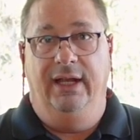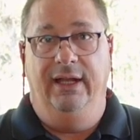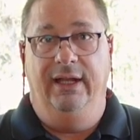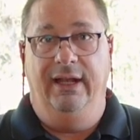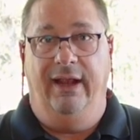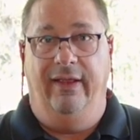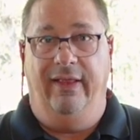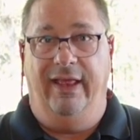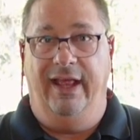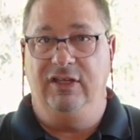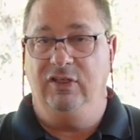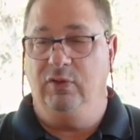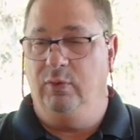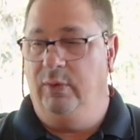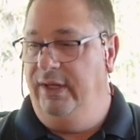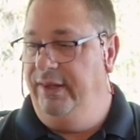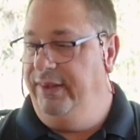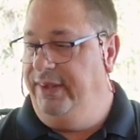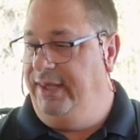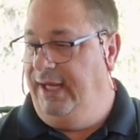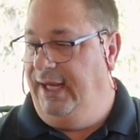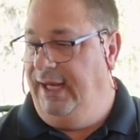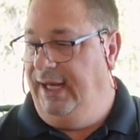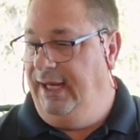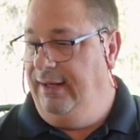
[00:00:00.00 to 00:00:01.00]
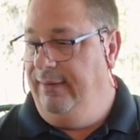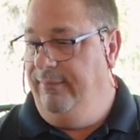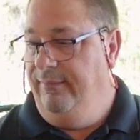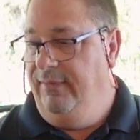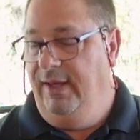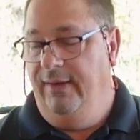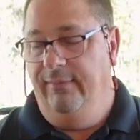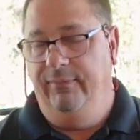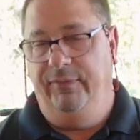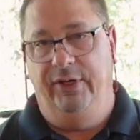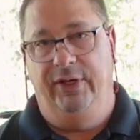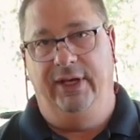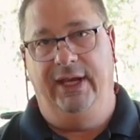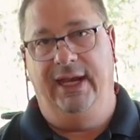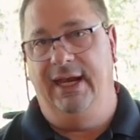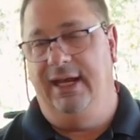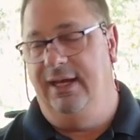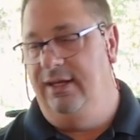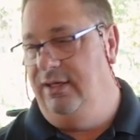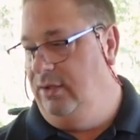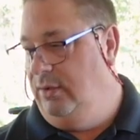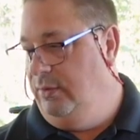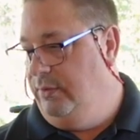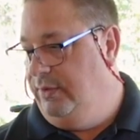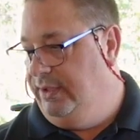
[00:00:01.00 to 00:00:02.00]
Now that's one thing you
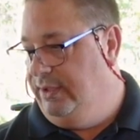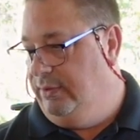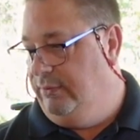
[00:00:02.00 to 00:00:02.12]
can't do with